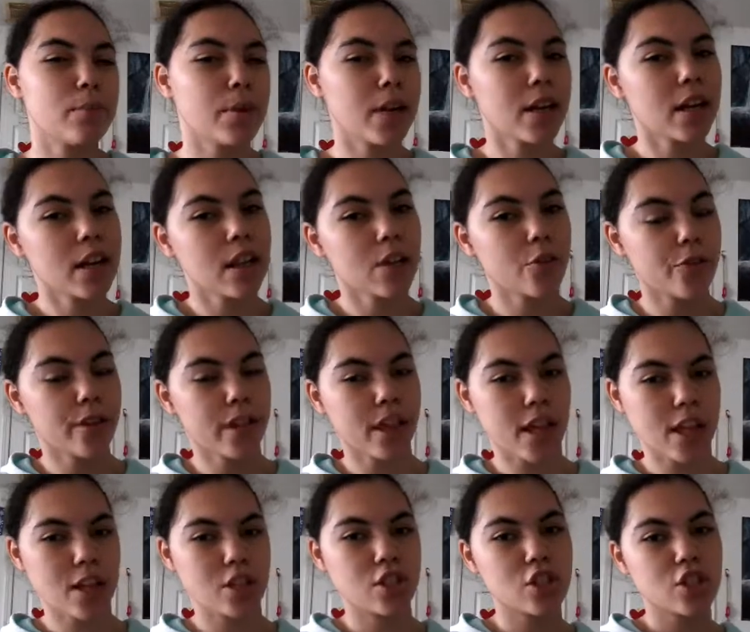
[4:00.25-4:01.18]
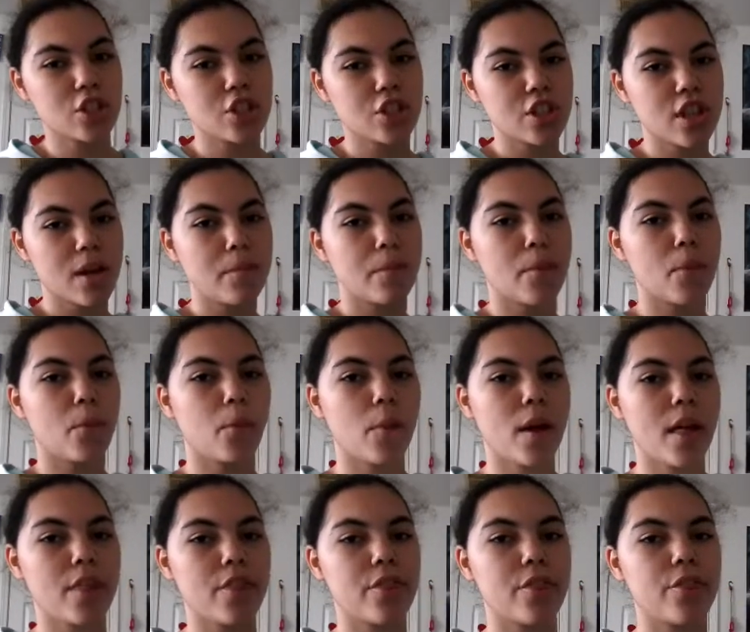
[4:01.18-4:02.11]
be in a relationship
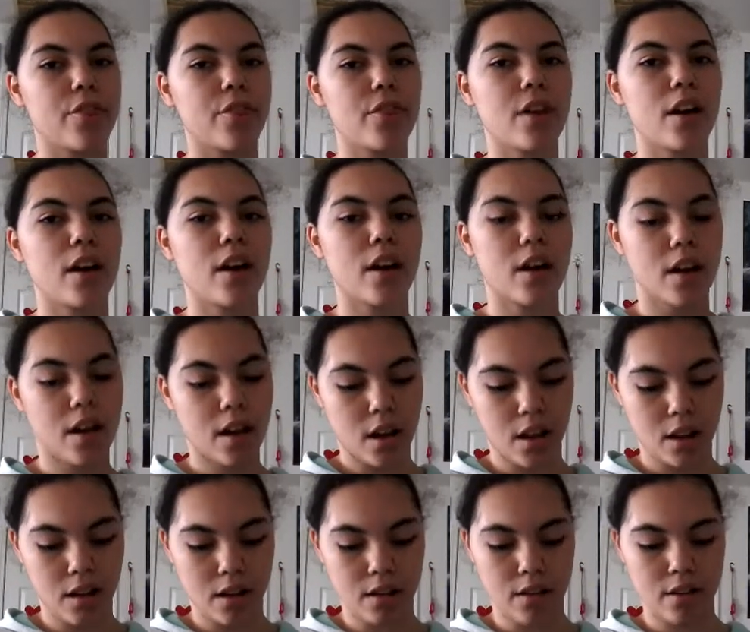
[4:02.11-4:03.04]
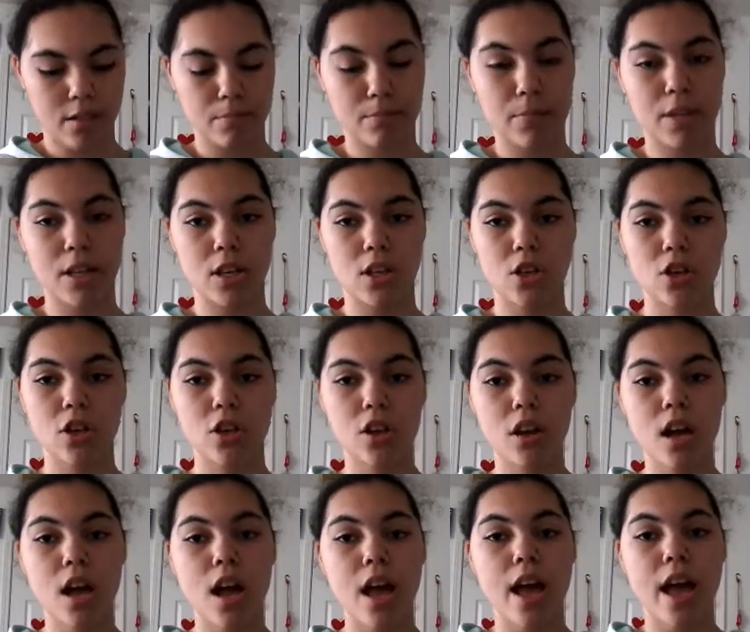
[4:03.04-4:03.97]
with
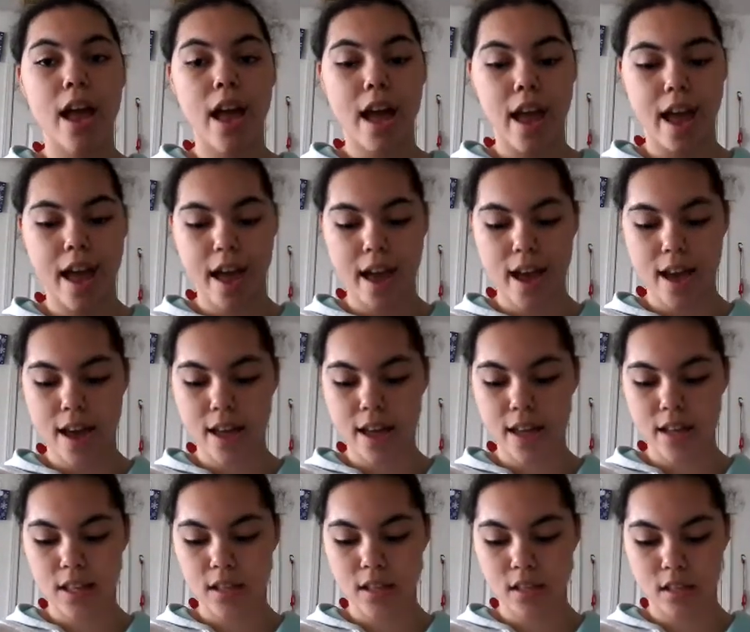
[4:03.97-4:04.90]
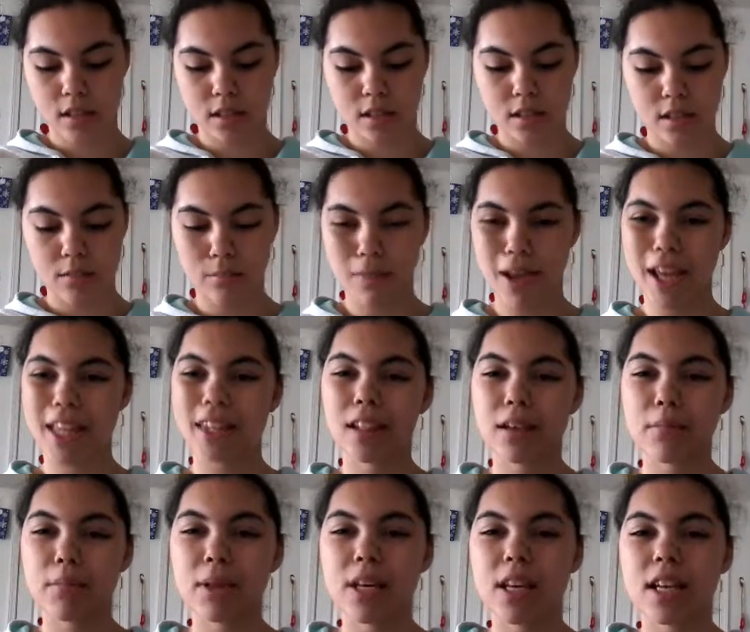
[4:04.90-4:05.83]
Peter, and
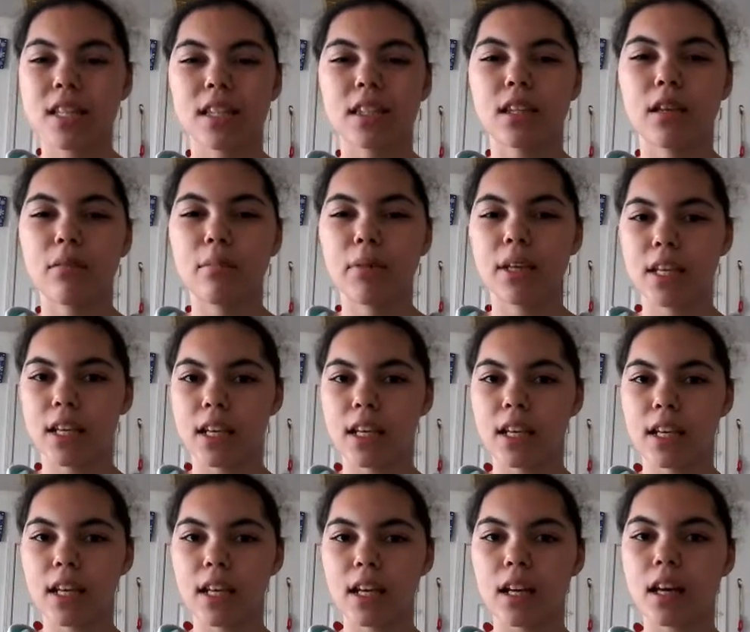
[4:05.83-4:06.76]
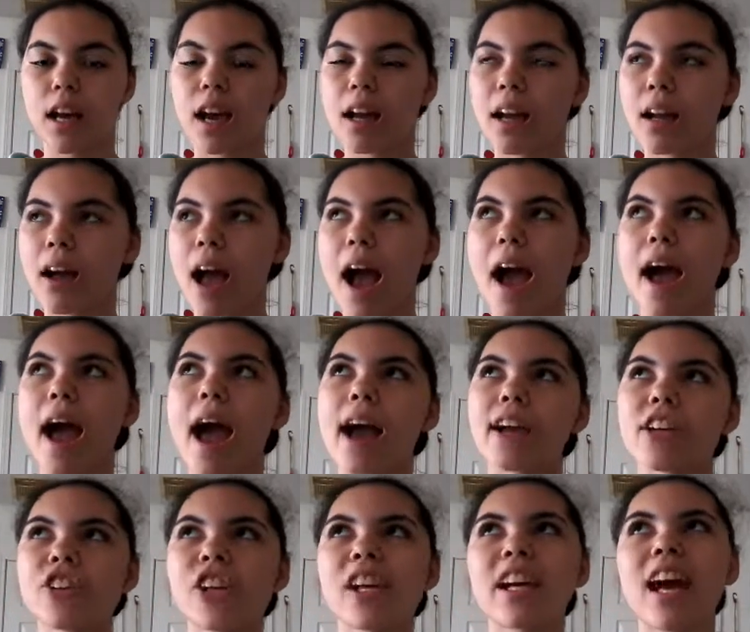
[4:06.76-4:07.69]
mainly because in the beginning, I
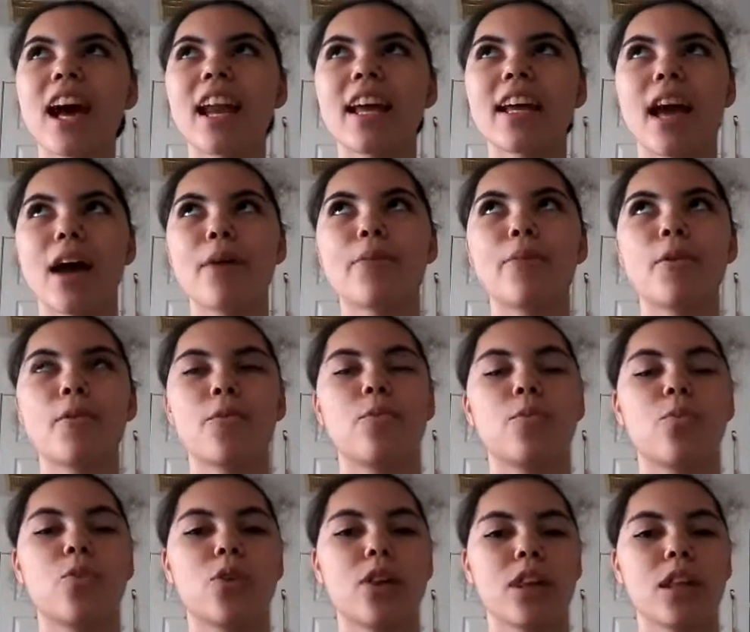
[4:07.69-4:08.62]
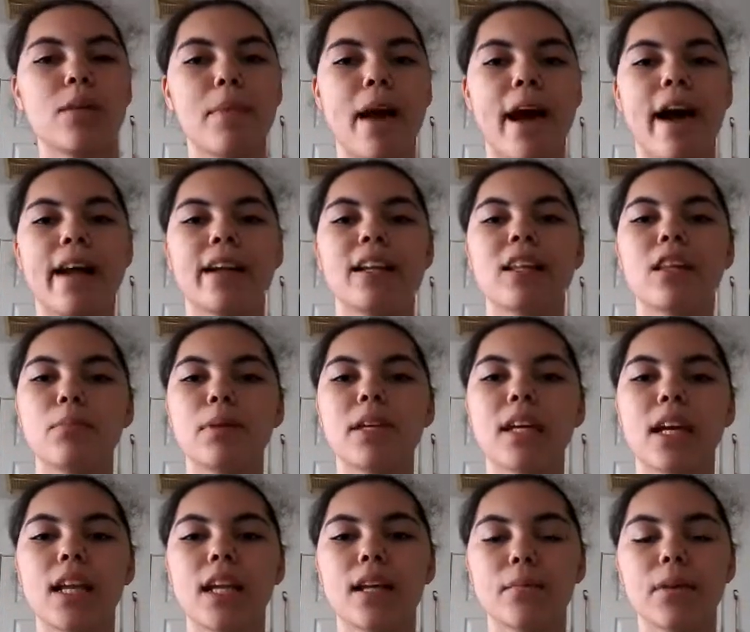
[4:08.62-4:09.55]
actually kind of got really mad in the
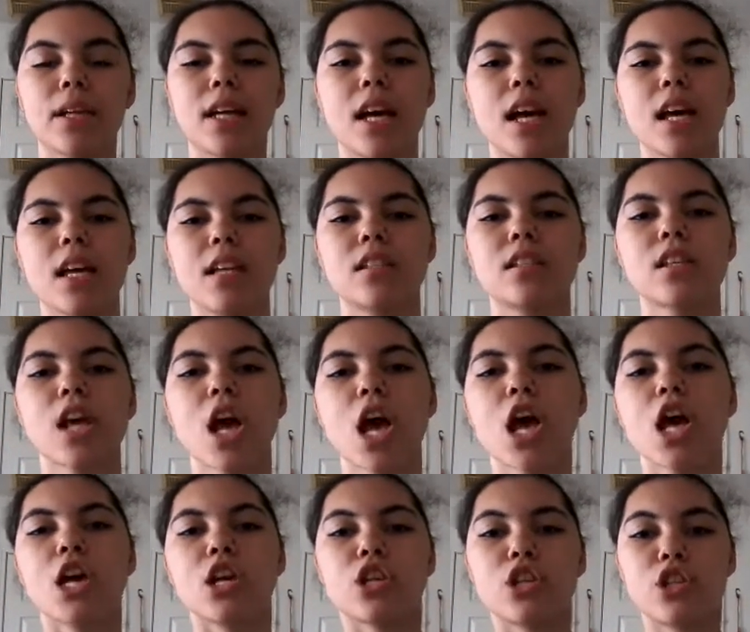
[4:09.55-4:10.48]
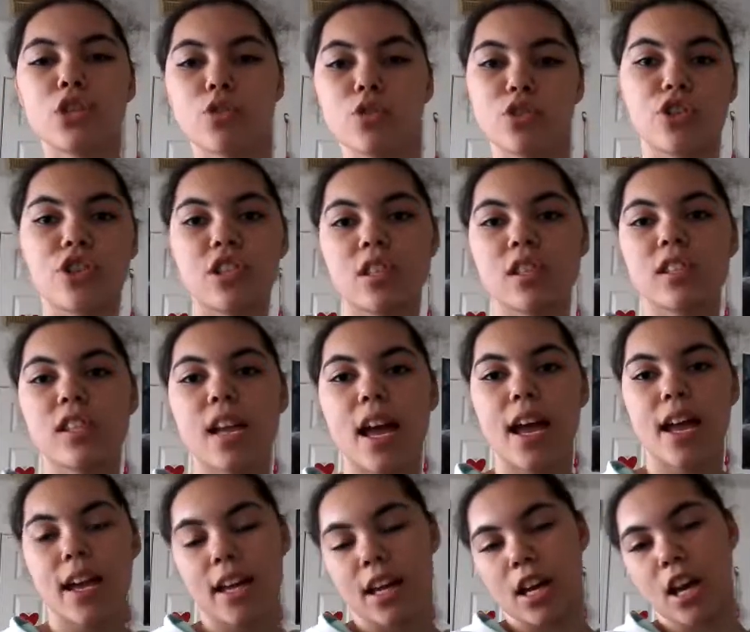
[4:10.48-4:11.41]
beginning because she was just
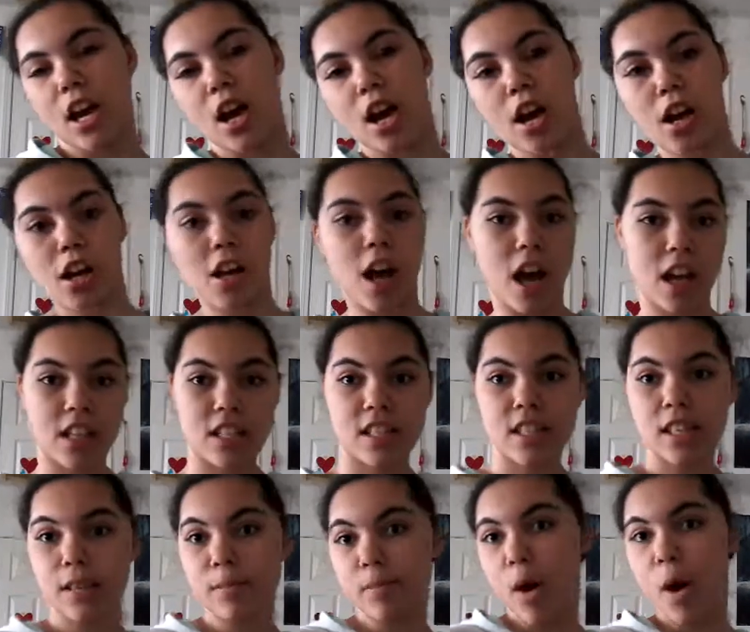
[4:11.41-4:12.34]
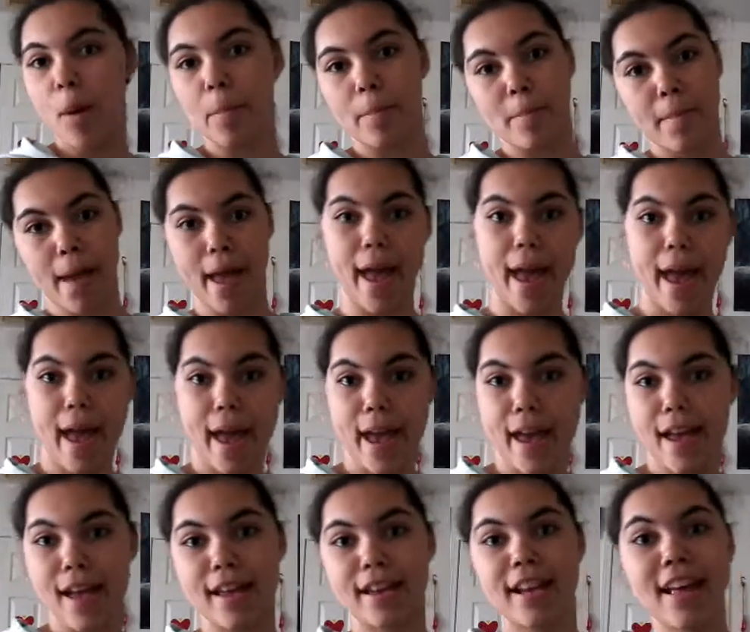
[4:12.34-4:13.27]
like kind of seem all
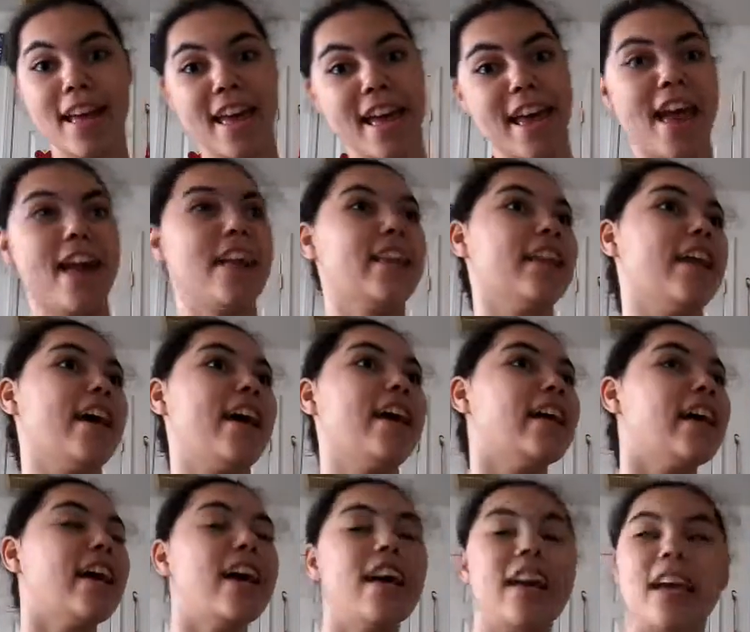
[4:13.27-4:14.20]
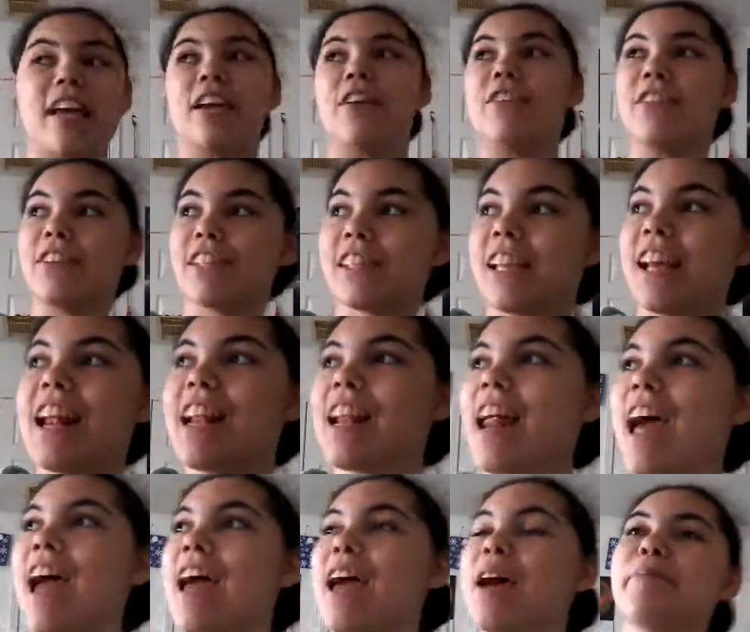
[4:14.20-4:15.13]
mad and like irritated
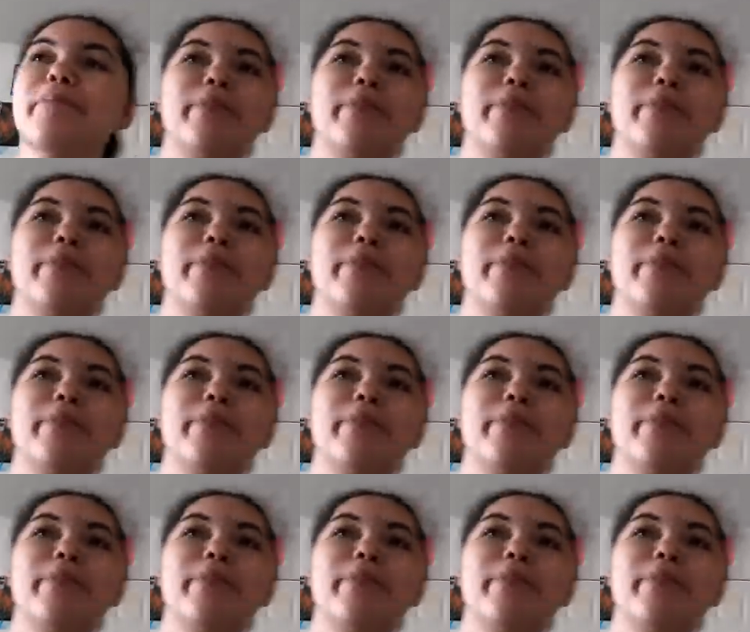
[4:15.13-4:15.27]
at him,